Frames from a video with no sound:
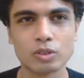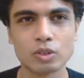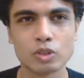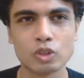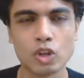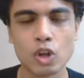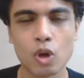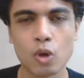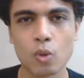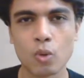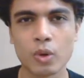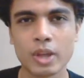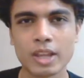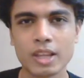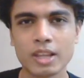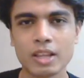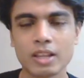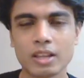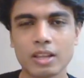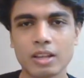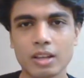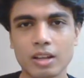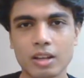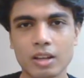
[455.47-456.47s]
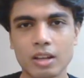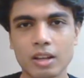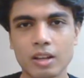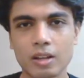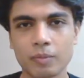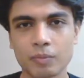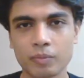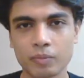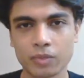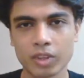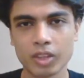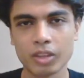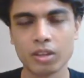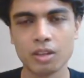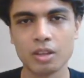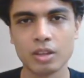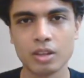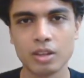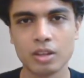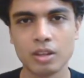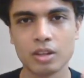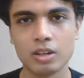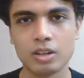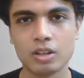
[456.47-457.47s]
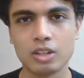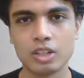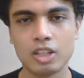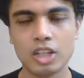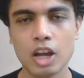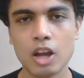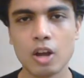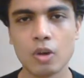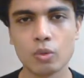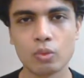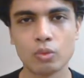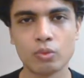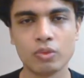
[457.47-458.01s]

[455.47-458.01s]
going down